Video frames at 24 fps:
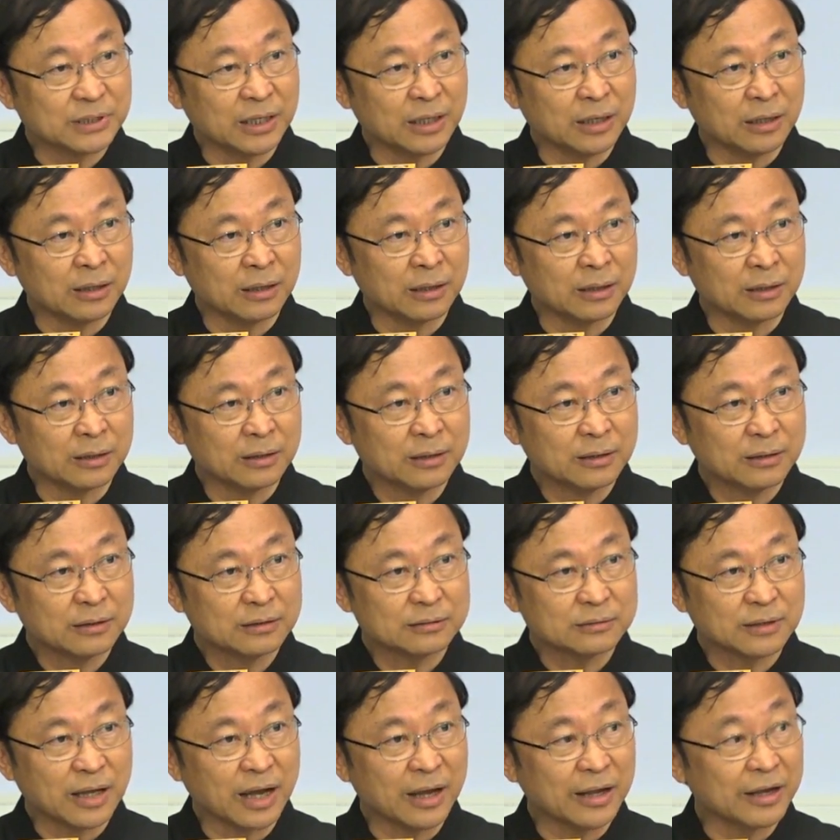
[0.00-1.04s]
in
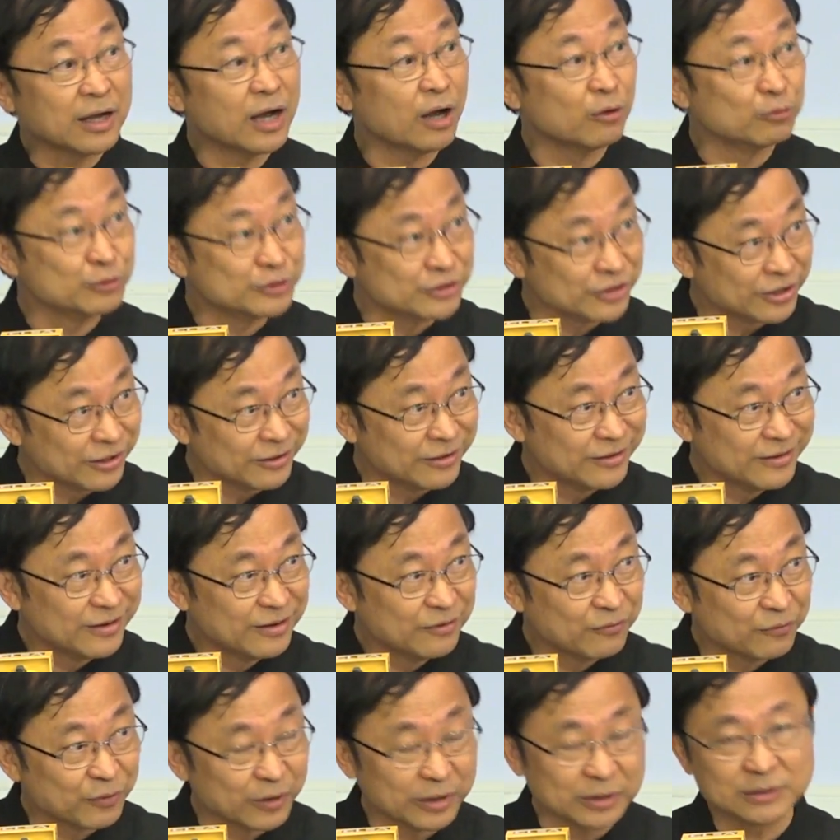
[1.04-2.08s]
Thai culture,
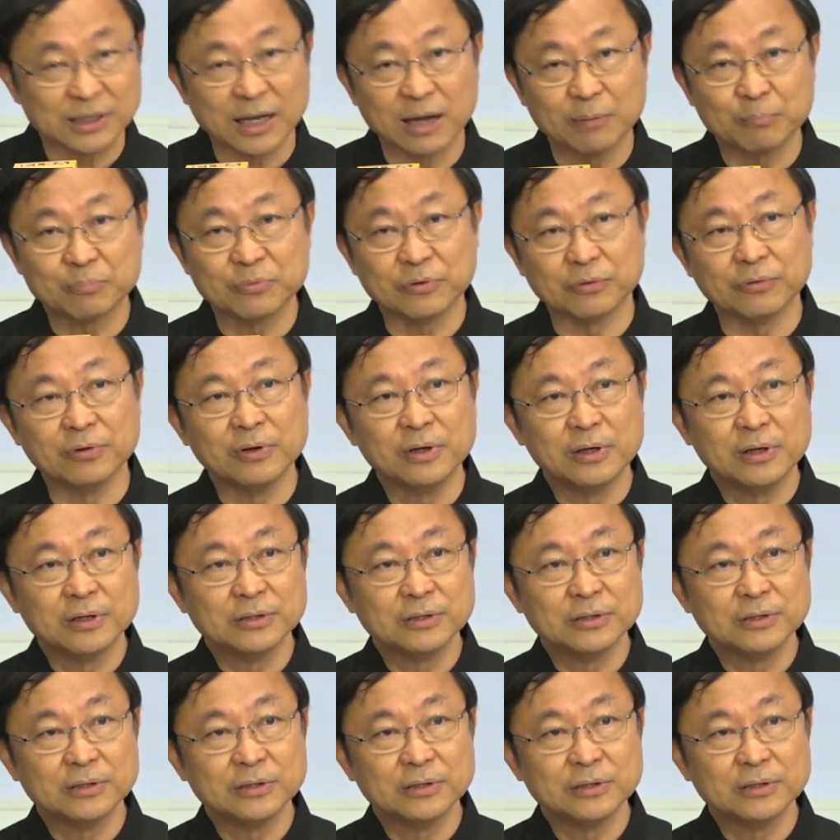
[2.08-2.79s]
for example.